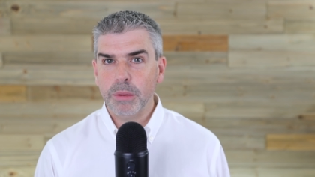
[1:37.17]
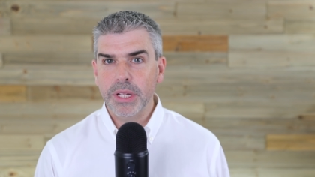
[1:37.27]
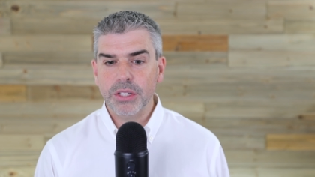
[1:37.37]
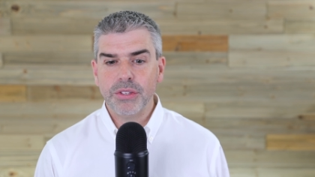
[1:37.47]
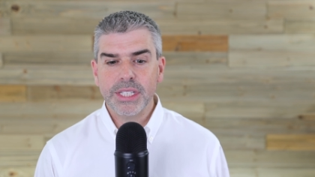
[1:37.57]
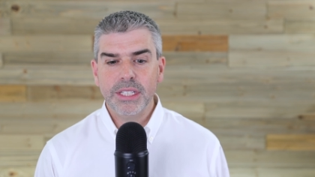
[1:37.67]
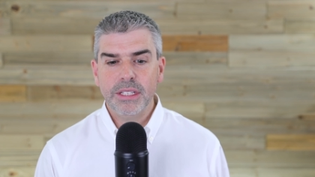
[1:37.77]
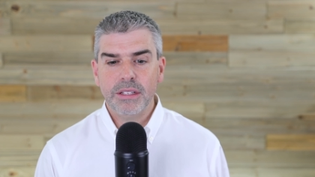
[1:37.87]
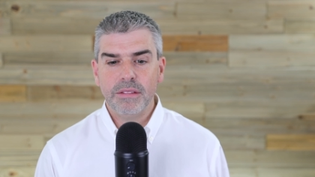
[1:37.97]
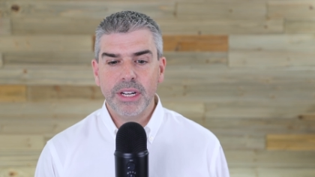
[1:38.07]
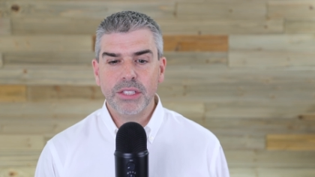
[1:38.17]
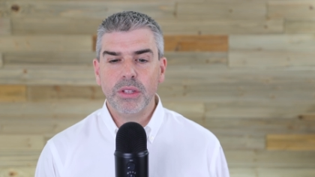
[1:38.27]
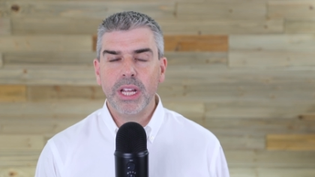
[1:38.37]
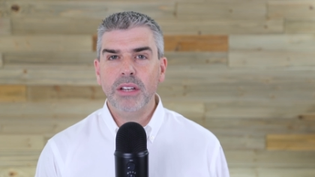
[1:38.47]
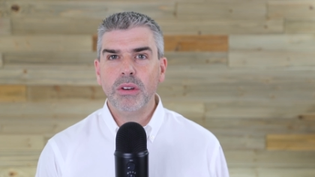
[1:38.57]
to be interested, right? So
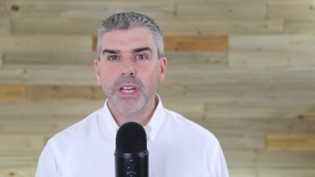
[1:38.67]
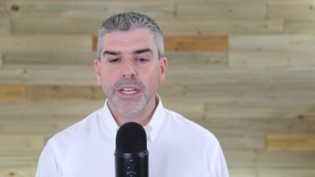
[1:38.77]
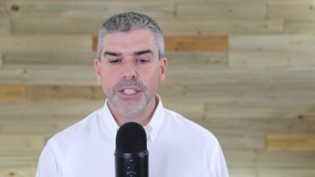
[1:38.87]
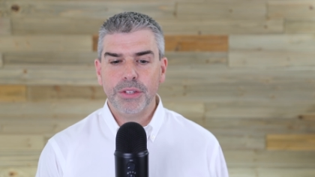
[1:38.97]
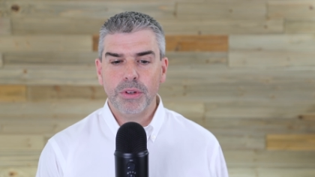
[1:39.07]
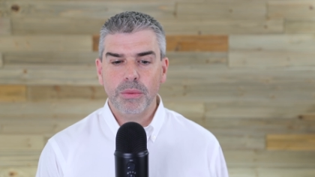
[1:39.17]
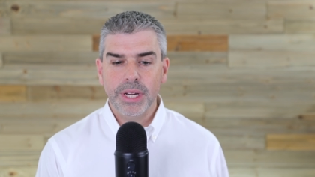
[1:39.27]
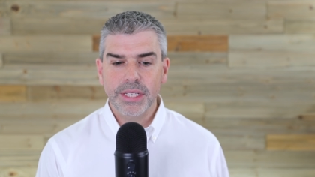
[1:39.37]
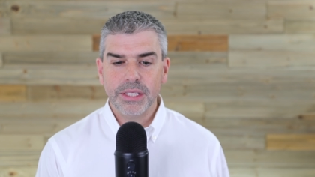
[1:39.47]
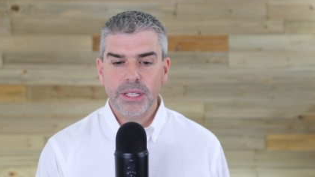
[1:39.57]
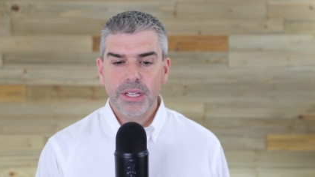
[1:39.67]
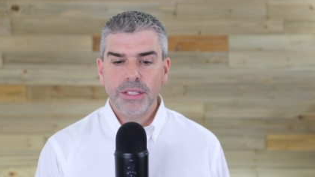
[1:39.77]
they look at it in different ways.